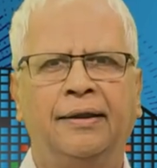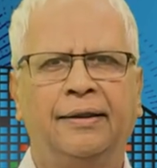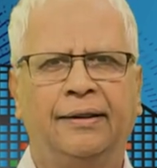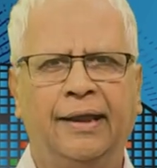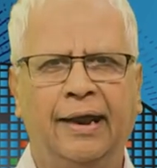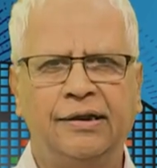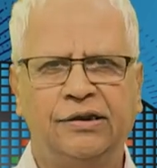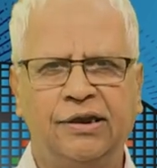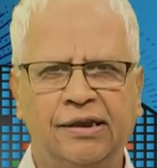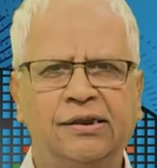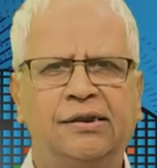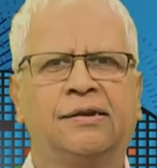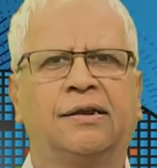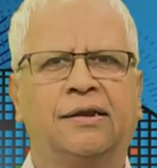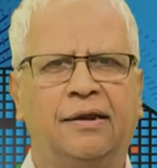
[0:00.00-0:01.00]
than
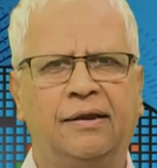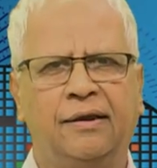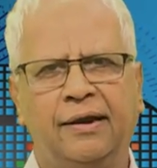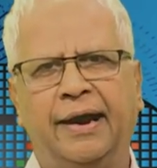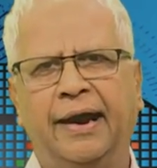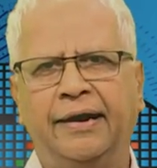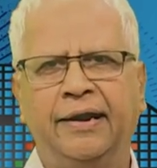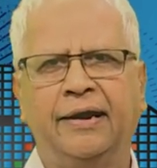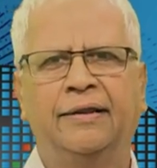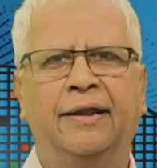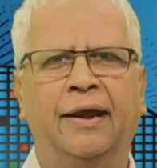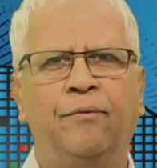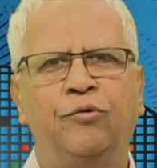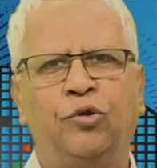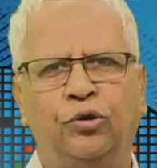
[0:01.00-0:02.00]
just getting
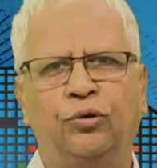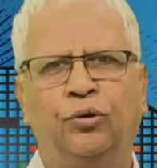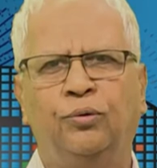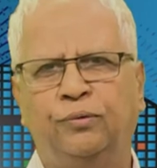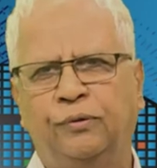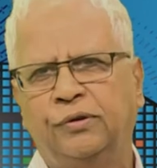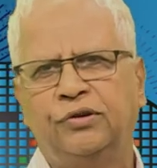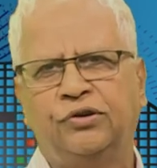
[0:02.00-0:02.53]
them to